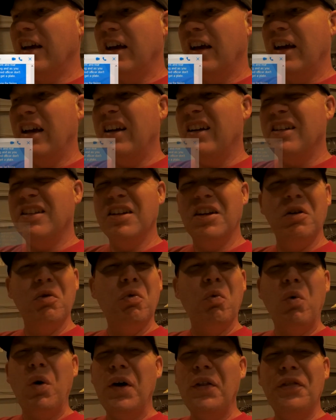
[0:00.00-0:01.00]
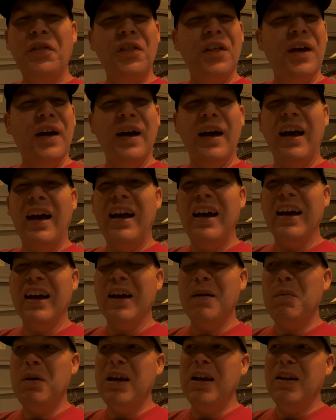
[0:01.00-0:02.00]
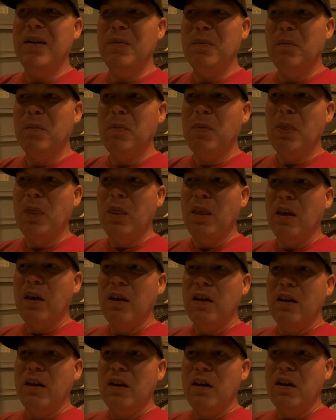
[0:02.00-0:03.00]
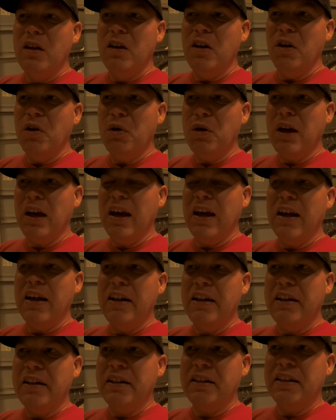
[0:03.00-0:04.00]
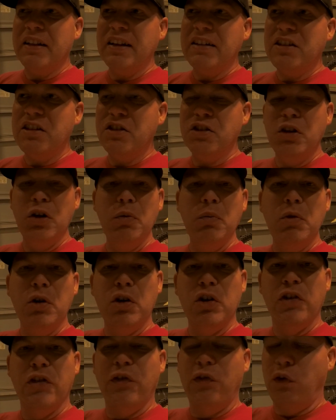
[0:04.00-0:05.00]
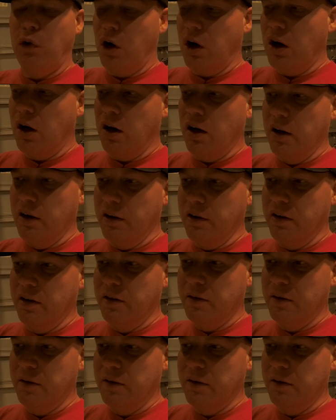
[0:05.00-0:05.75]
And it's like, what the heck? I mean, okay, let's assume there's fraud.